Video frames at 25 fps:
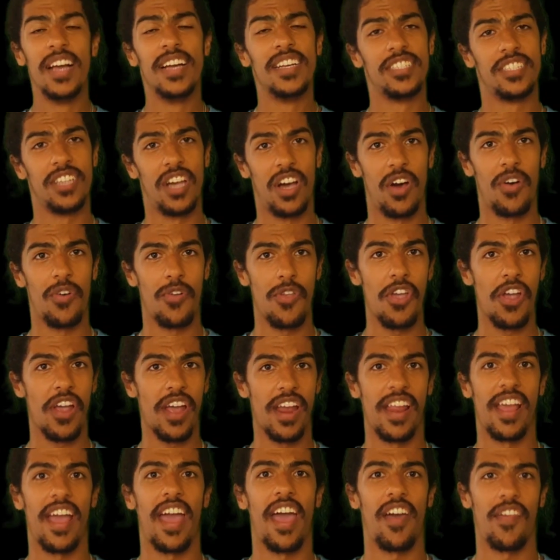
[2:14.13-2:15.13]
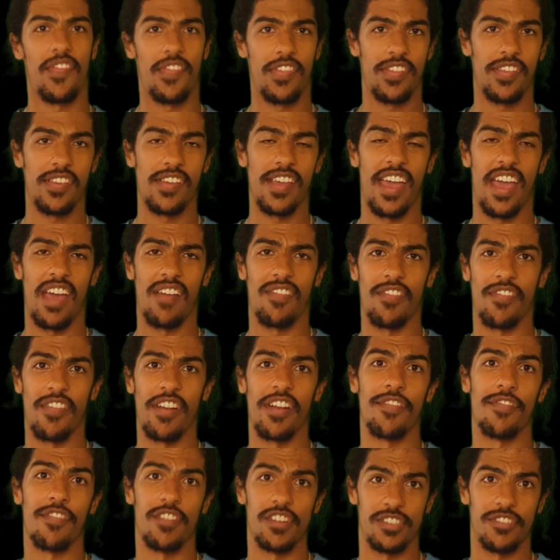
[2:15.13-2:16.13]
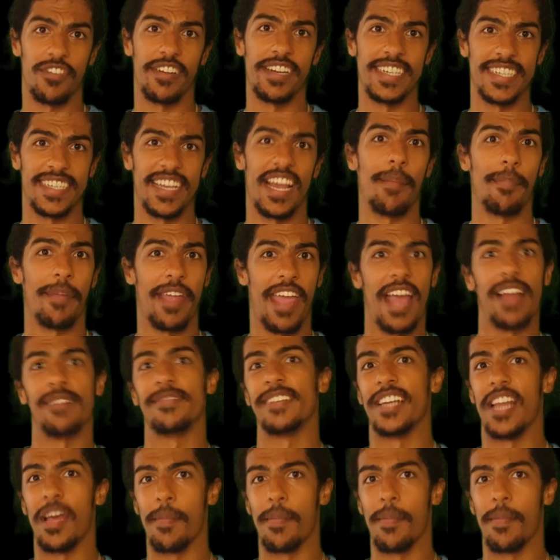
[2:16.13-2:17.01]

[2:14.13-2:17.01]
So you're going to have a very frustrating time catching